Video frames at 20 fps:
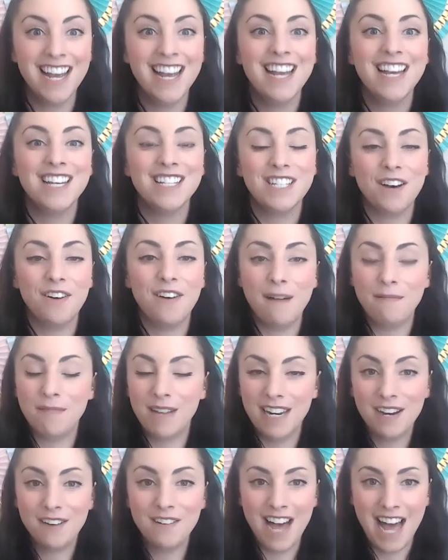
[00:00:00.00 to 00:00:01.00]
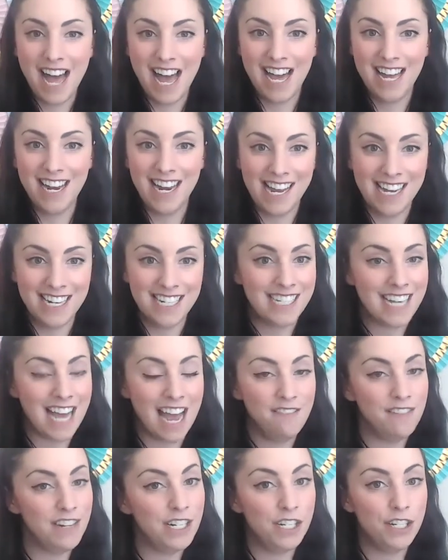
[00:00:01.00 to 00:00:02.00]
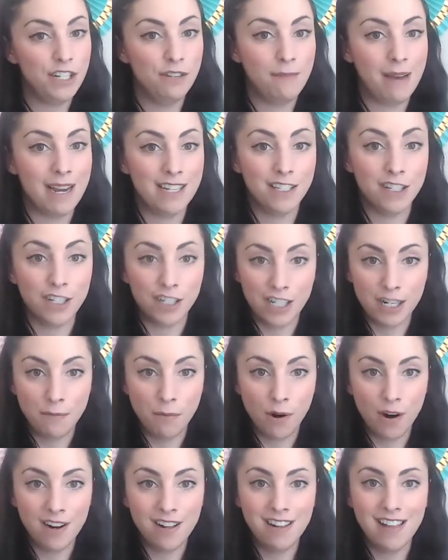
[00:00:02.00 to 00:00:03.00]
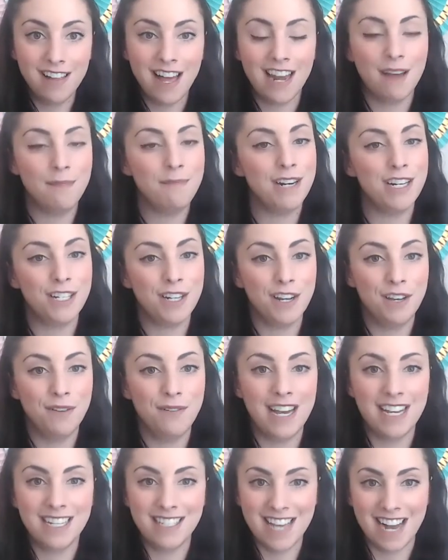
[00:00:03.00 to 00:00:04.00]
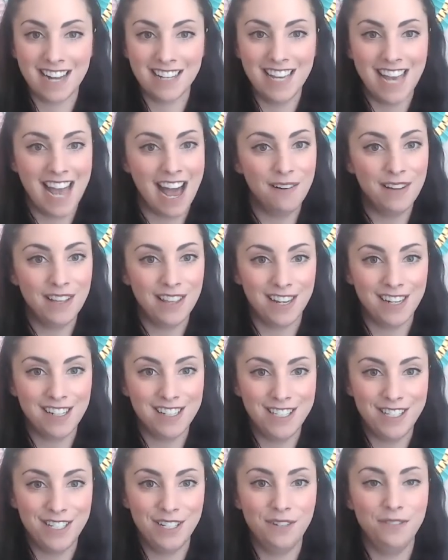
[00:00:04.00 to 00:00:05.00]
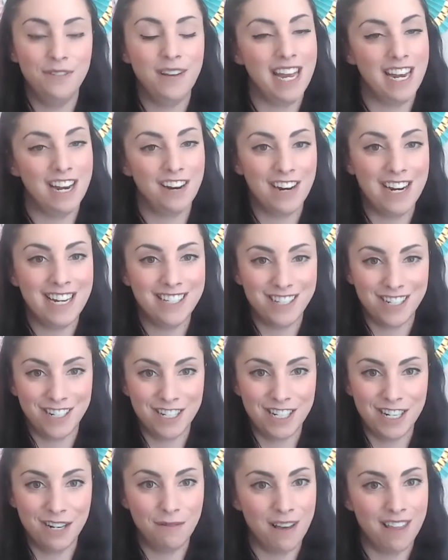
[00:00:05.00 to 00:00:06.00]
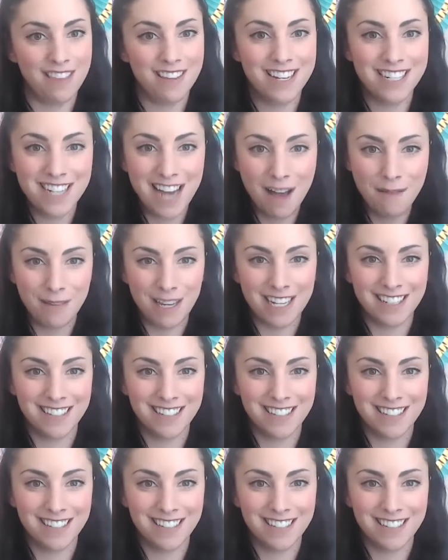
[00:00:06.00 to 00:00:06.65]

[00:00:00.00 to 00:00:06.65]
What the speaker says: So I'm going to go ahead and dive into my Searchy portal, and I'm going to show you exactly how it looks to integrate Searchy with Kajabi.